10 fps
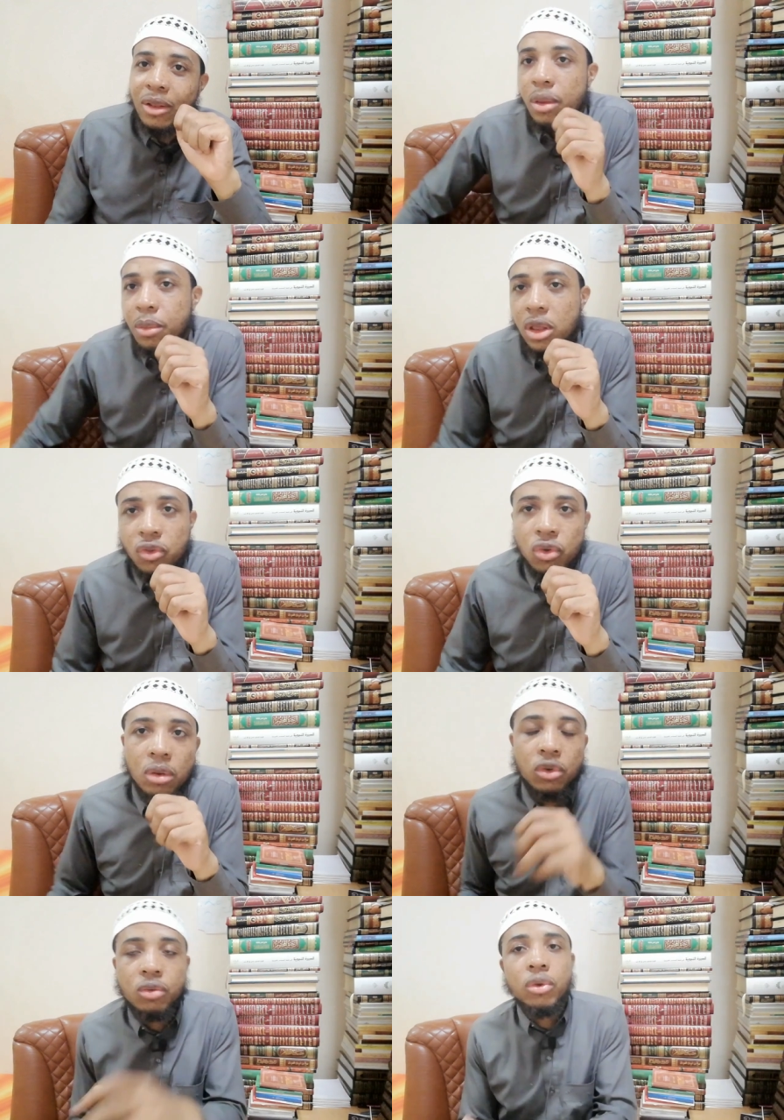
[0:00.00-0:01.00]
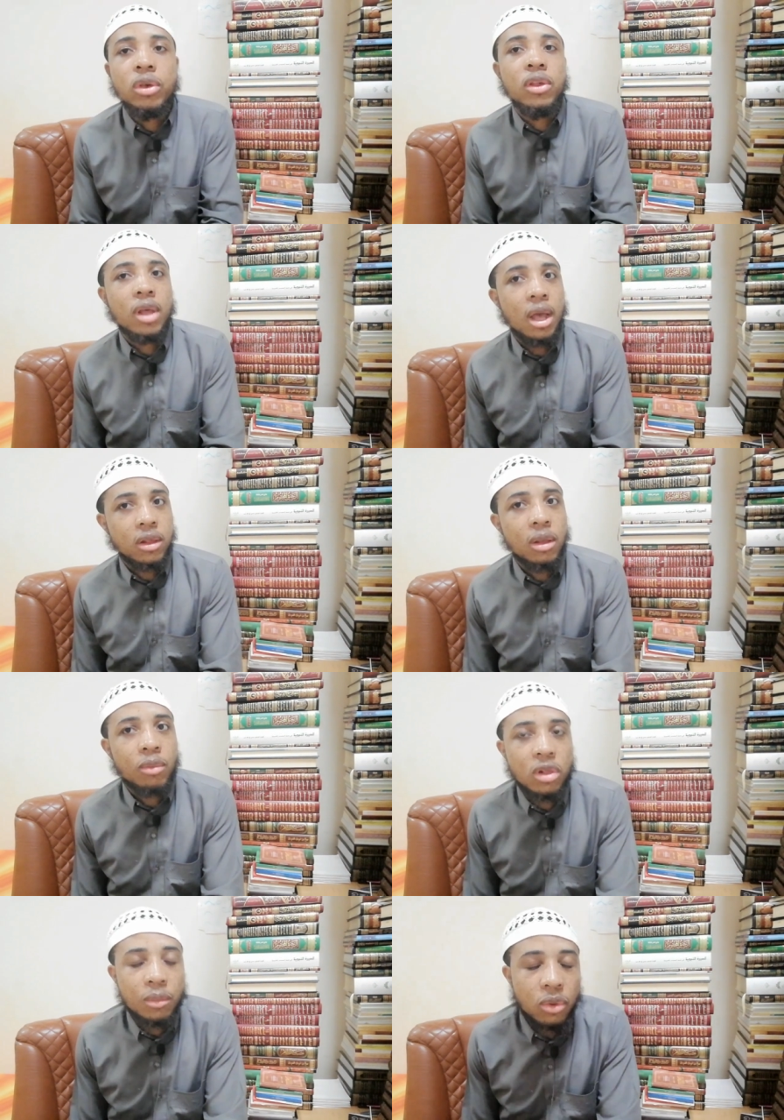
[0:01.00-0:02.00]
And what has actually made his journey much more
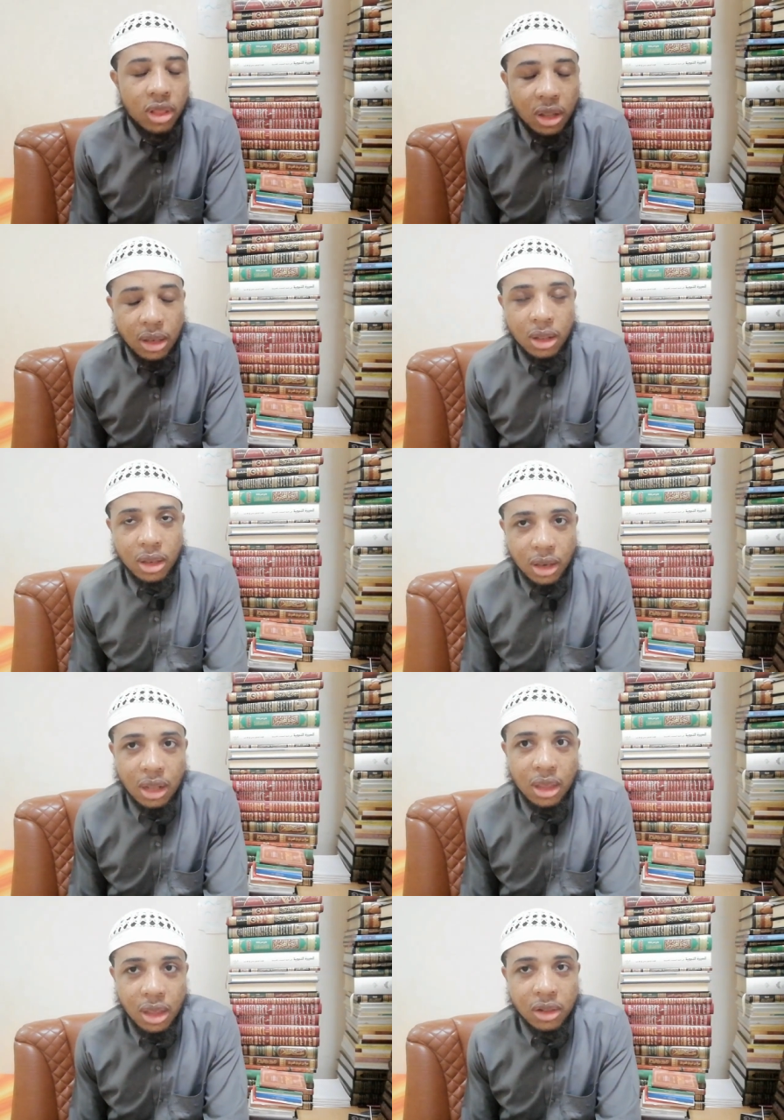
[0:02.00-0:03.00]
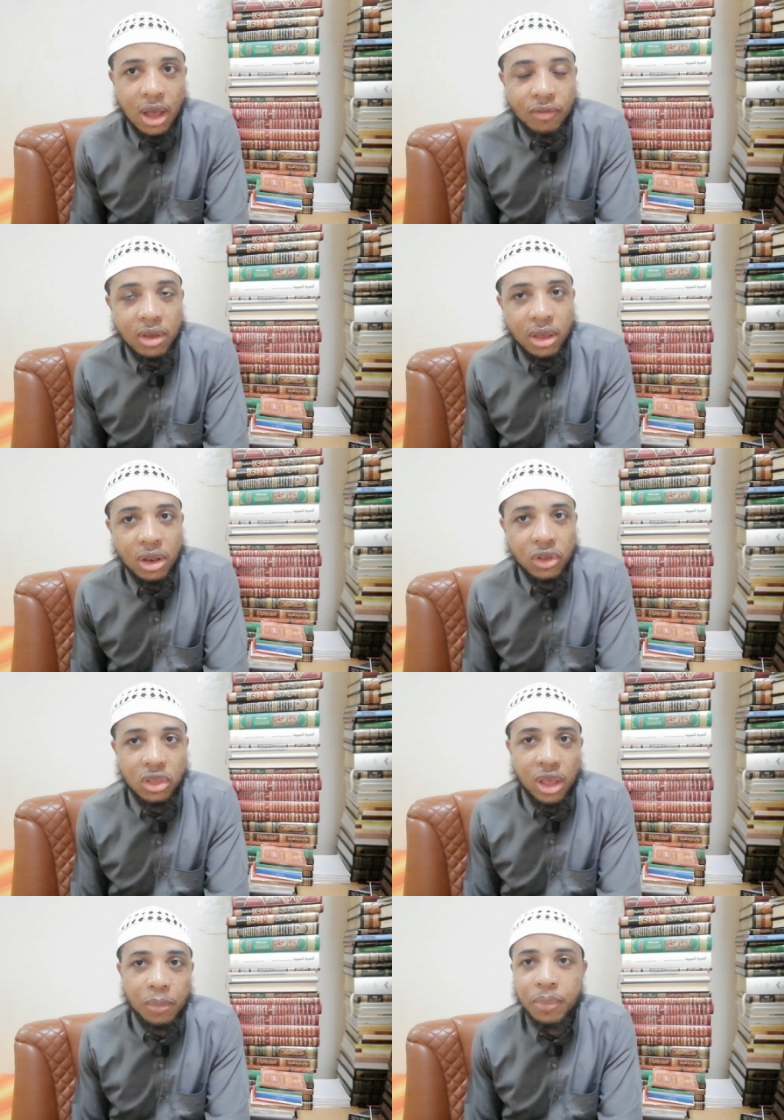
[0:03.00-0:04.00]
easier is the Muslim brother that he is
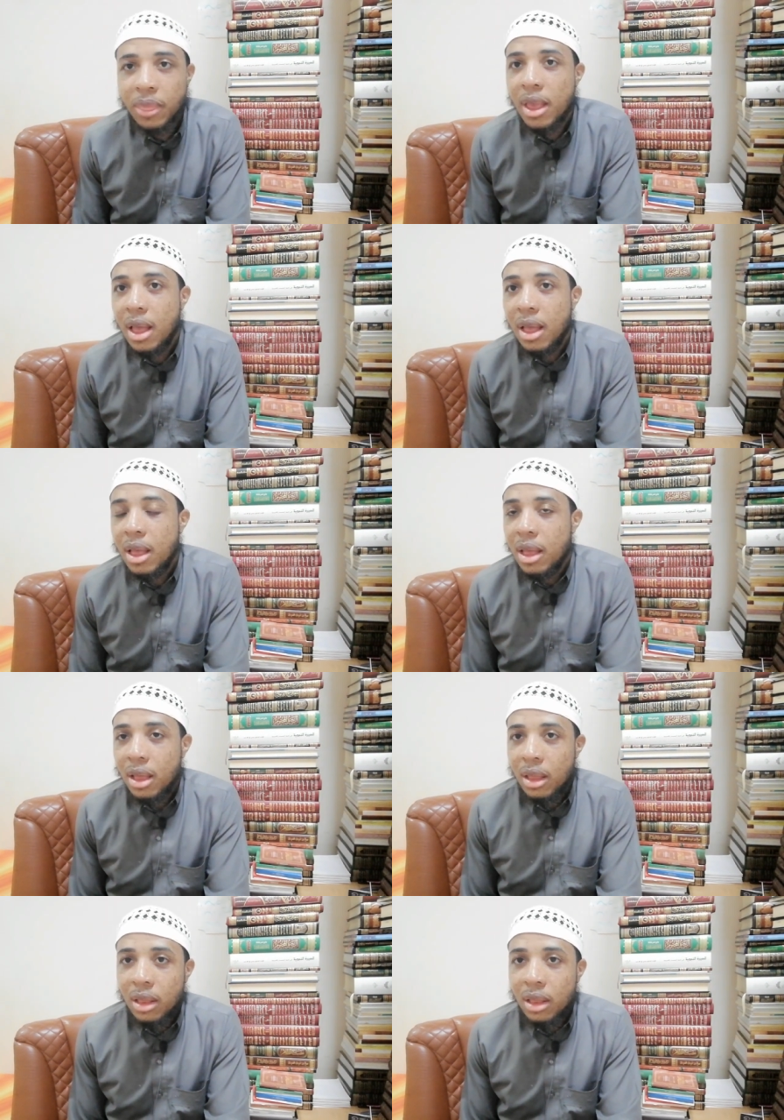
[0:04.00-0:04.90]
having in his team.